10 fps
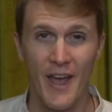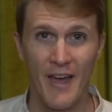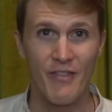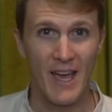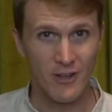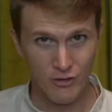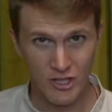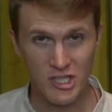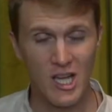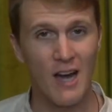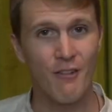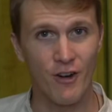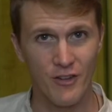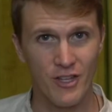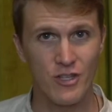And then you
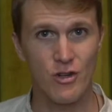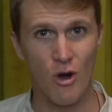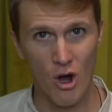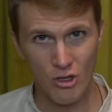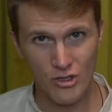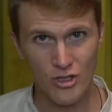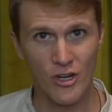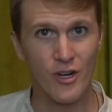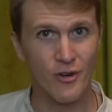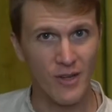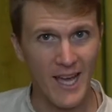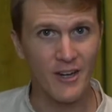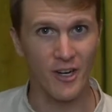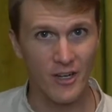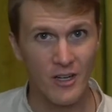discover that you're also a
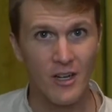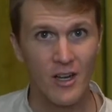creator,